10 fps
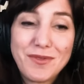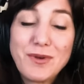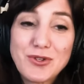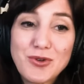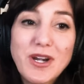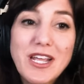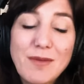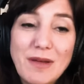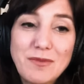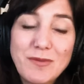Majority
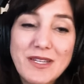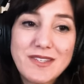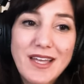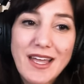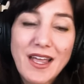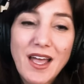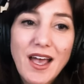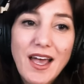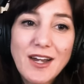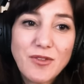come up to me and say,
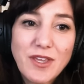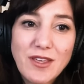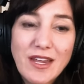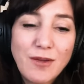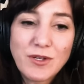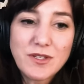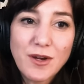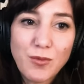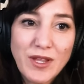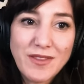I don't think anyone's
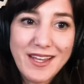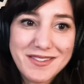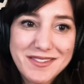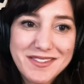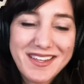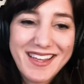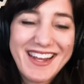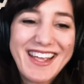going to win this.